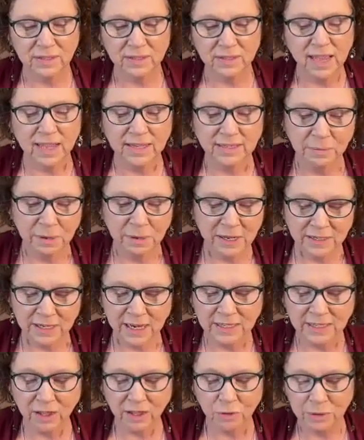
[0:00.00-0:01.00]
Yeah, it
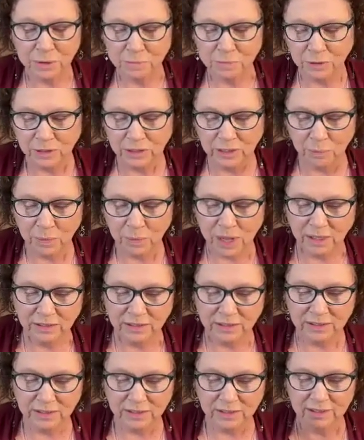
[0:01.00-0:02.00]
takes other people a little
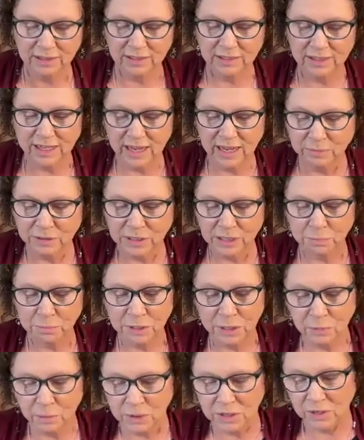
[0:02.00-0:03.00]
while to get up to
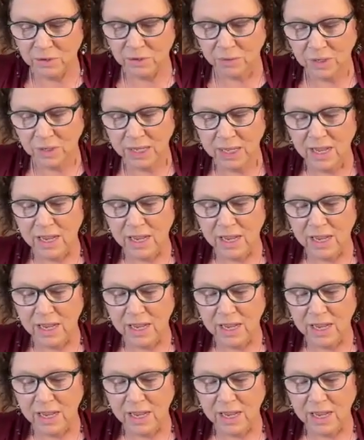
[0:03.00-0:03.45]
speed with you.